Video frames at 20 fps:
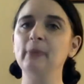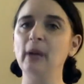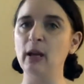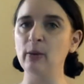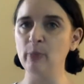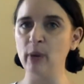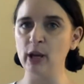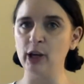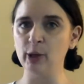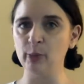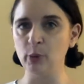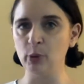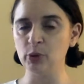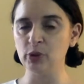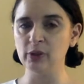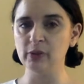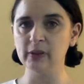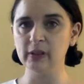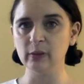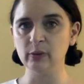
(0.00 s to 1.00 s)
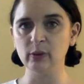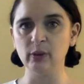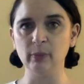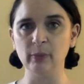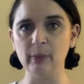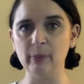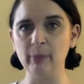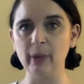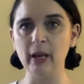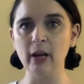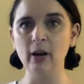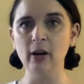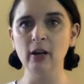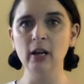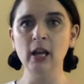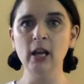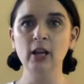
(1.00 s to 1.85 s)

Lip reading: and make your motions a little bit bigger,